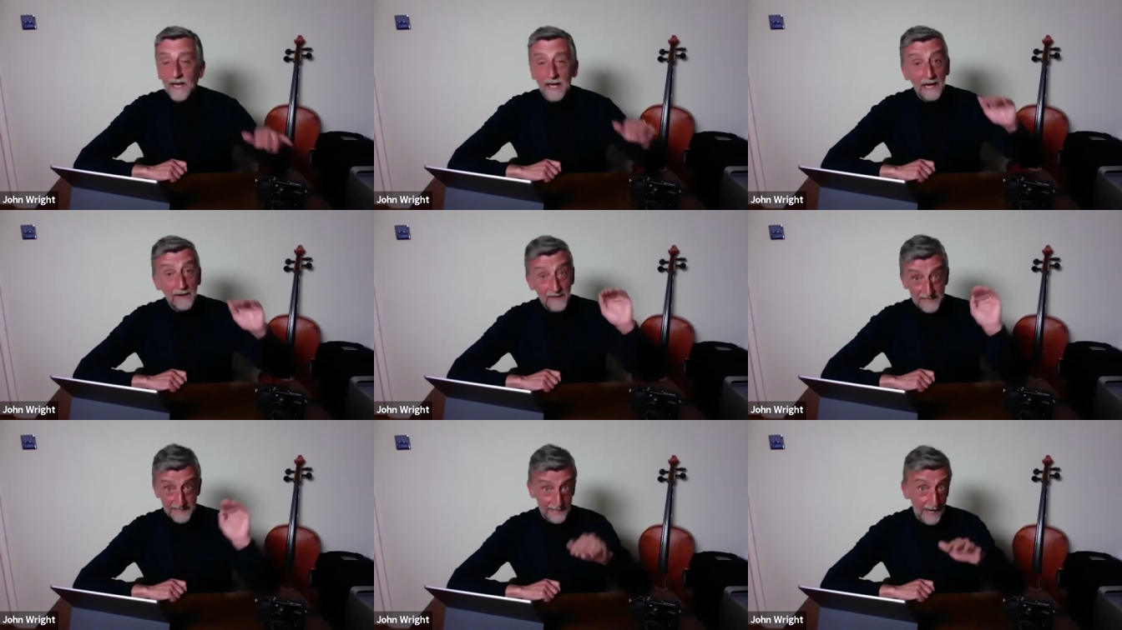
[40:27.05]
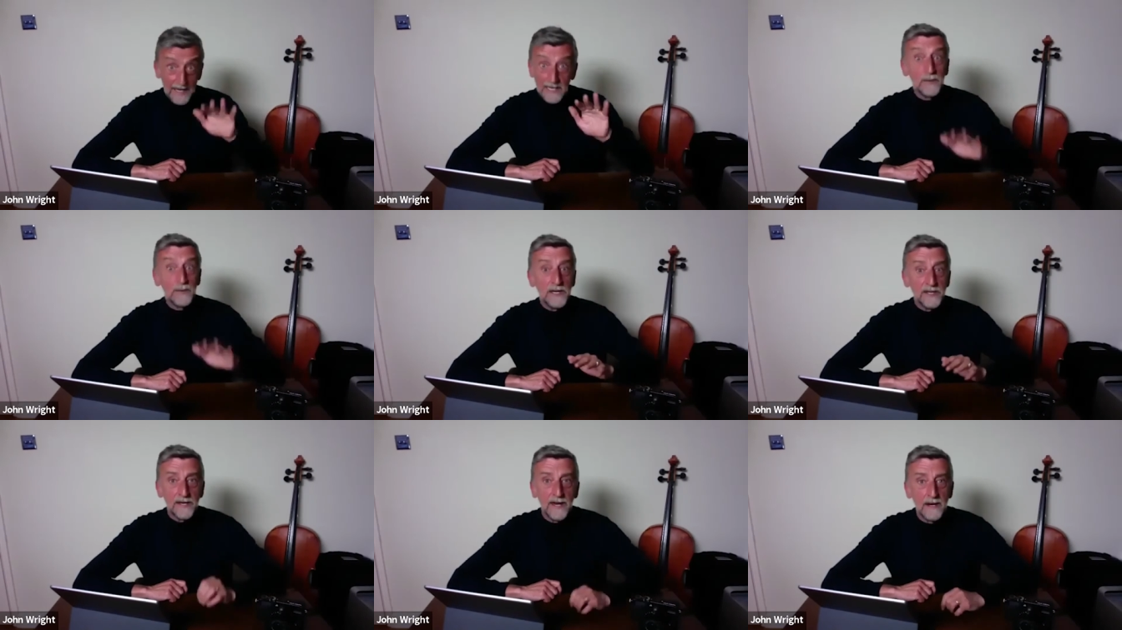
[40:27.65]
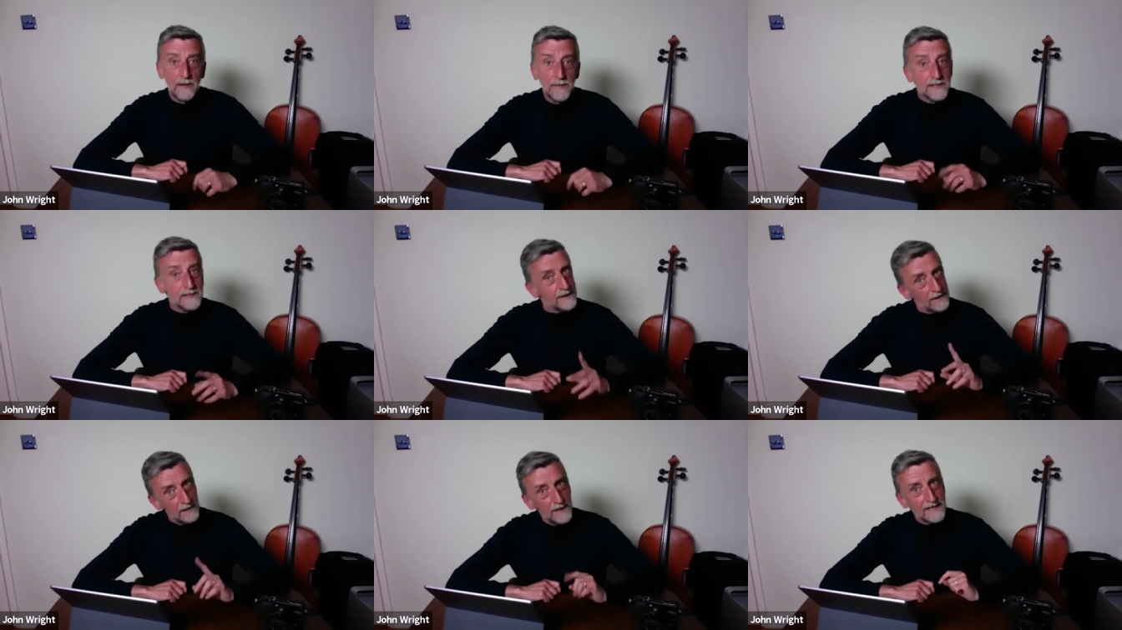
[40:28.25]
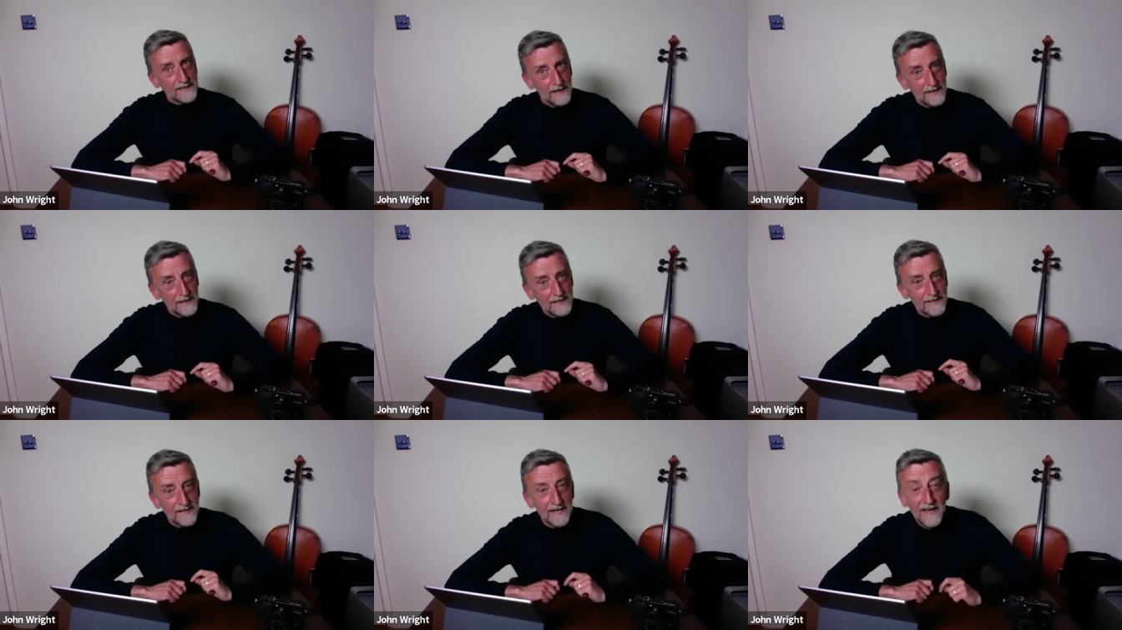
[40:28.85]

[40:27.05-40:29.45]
if it's a nice picture of can of beans, I think, oh, that's nice.